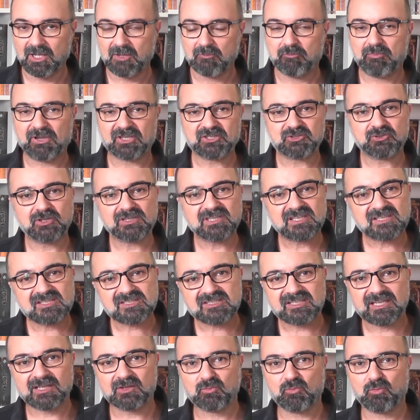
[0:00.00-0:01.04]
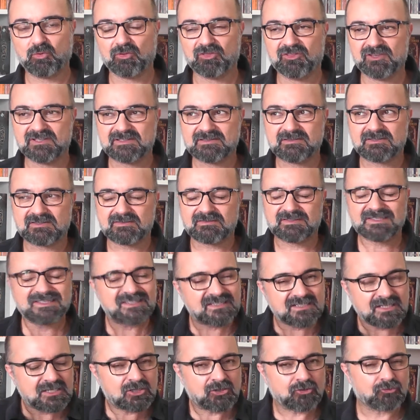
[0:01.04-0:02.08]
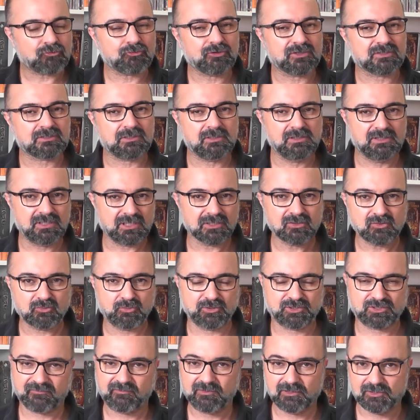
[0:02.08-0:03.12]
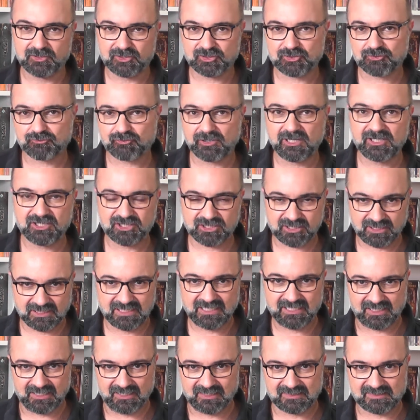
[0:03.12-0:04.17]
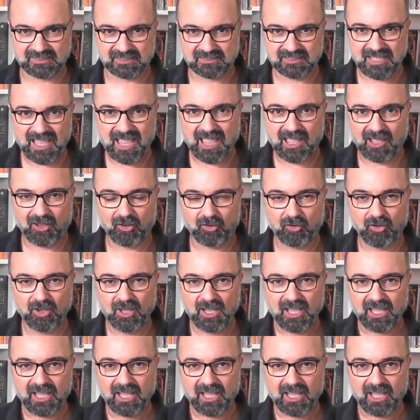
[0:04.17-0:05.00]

but to understand what the secret language of illustration is and how